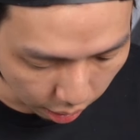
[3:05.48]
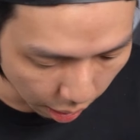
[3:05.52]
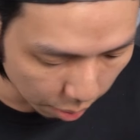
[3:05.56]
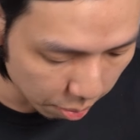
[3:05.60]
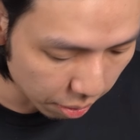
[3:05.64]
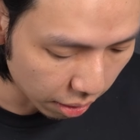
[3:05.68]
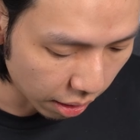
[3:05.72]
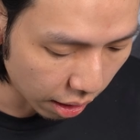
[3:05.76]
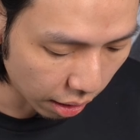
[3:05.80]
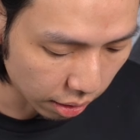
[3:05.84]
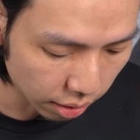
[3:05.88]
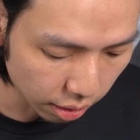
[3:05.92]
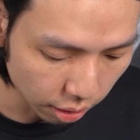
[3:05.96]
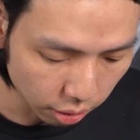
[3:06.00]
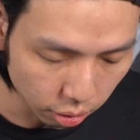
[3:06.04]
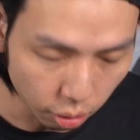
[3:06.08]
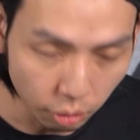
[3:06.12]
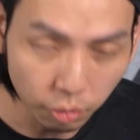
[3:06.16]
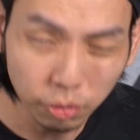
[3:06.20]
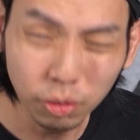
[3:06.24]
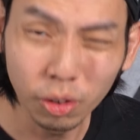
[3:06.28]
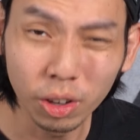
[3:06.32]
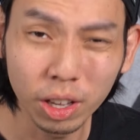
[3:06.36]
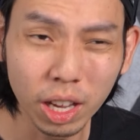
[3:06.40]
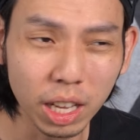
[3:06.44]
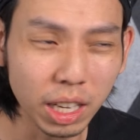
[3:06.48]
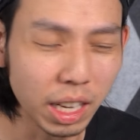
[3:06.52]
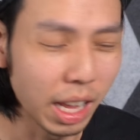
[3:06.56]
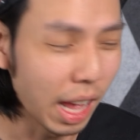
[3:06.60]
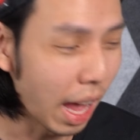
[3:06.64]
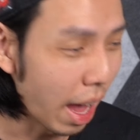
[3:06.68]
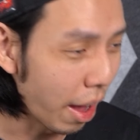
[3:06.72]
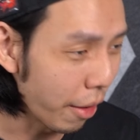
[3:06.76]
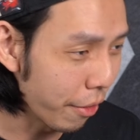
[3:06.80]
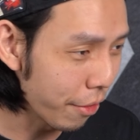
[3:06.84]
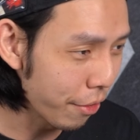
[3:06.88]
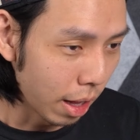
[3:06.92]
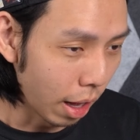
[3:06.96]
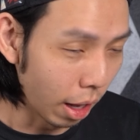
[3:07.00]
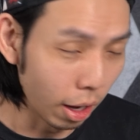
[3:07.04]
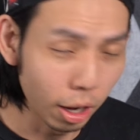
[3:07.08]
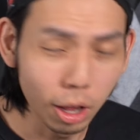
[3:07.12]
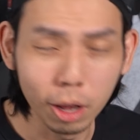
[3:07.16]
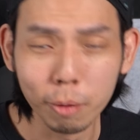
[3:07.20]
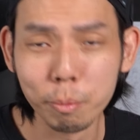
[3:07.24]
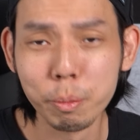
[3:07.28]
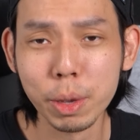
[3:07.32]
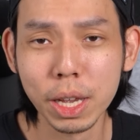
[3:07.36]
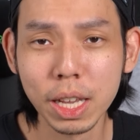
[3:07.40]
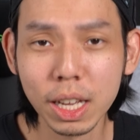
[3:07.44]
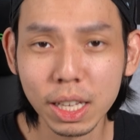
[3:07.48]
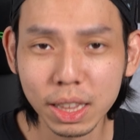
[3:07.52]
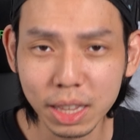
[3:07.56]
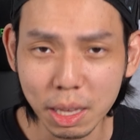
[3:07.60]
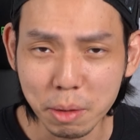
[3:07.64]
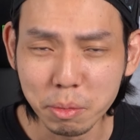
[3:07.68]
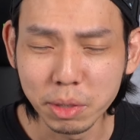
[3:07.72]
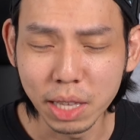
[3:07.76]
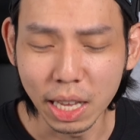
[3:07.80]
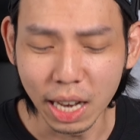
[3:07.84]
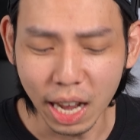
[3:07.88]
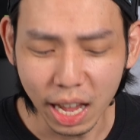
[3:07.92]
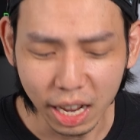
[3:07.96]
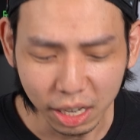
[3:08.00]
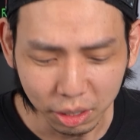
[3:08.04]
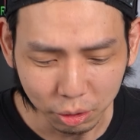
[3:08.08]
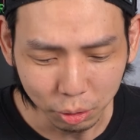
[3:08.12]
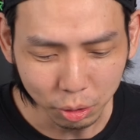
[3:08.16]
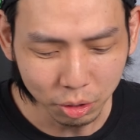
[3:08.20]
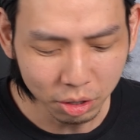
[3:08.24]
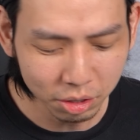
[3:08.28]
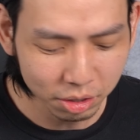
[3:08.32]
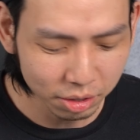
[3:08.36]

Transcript: Gamer Nexus, don't forget they have a lot bigger teams than I do,